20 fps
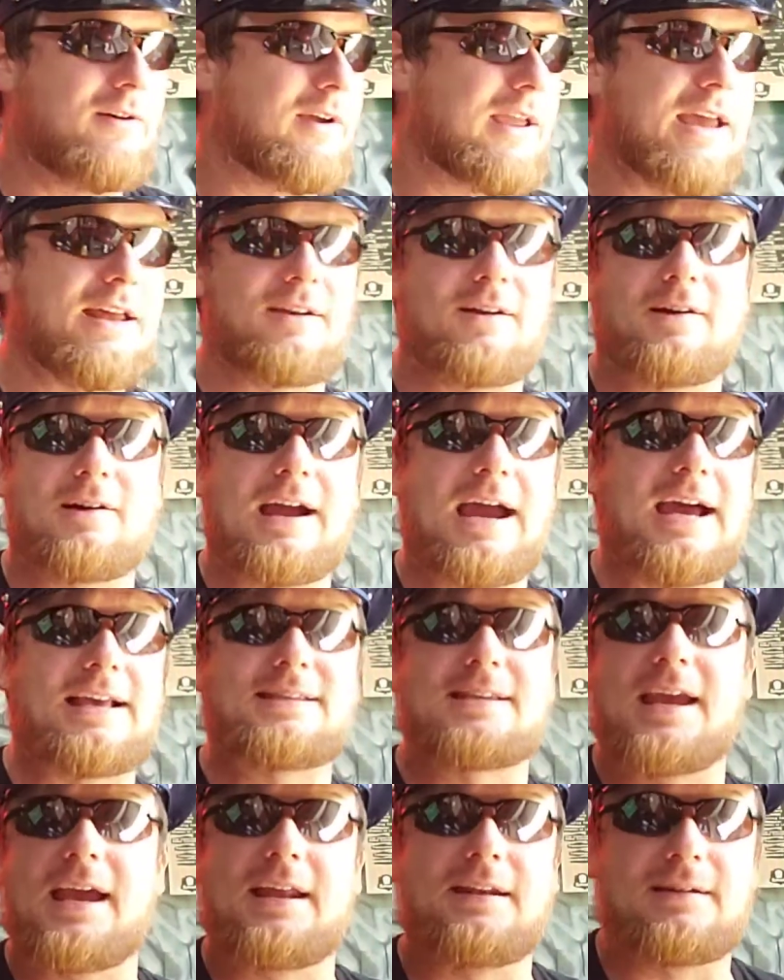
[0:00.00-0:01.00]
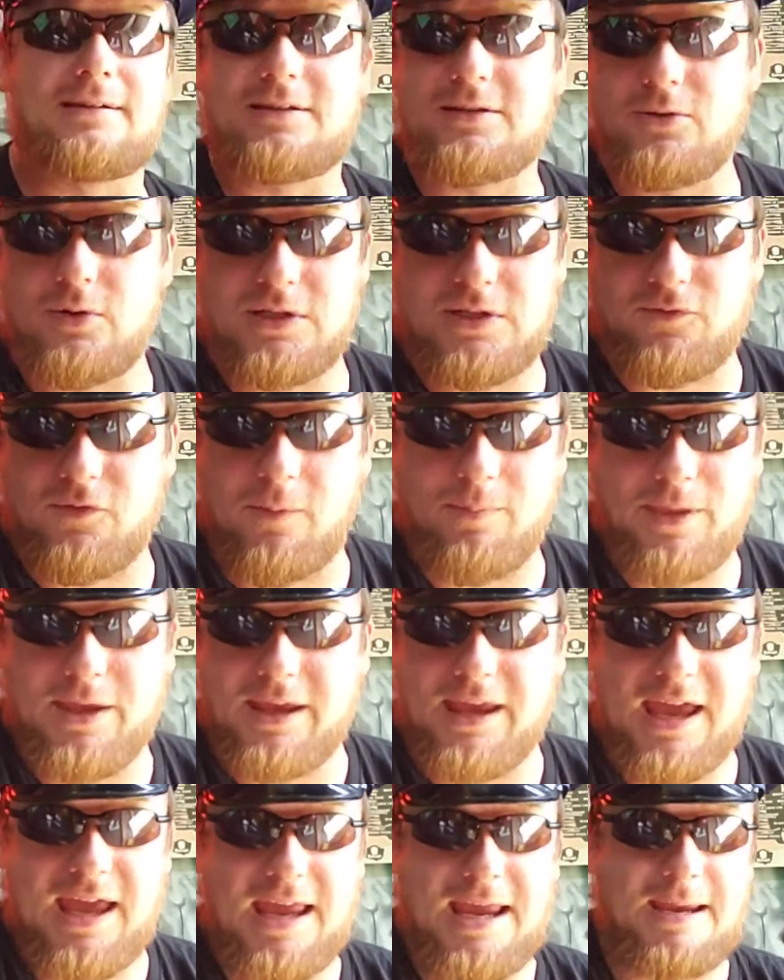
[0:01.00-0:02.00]
getting our ass handed to us from the
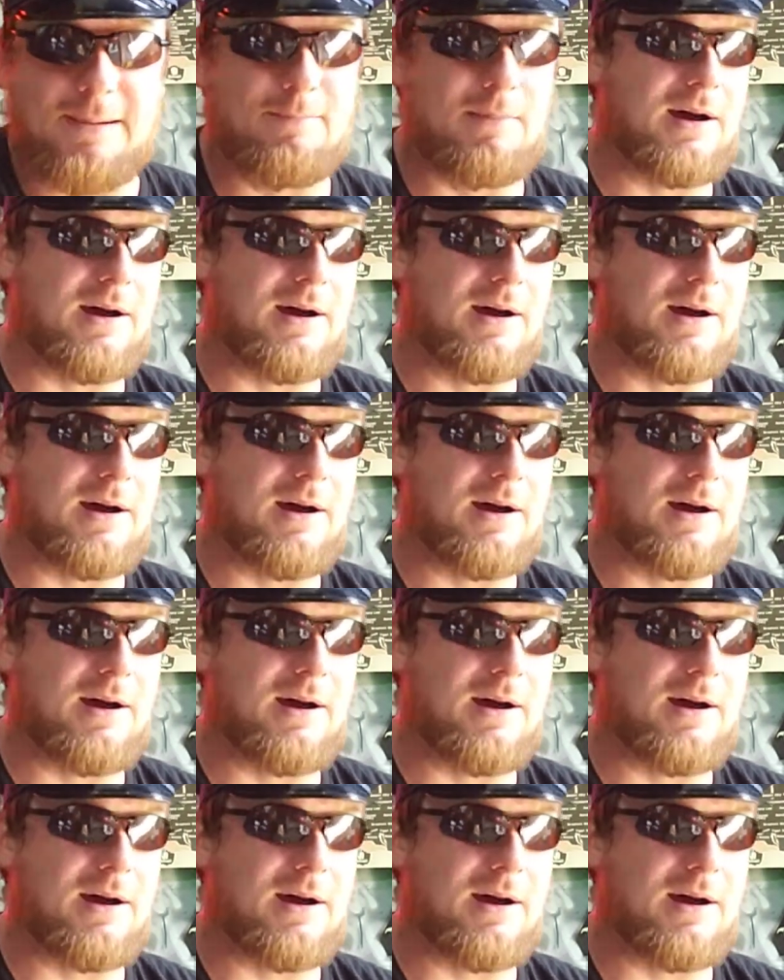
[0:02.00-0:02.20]
game,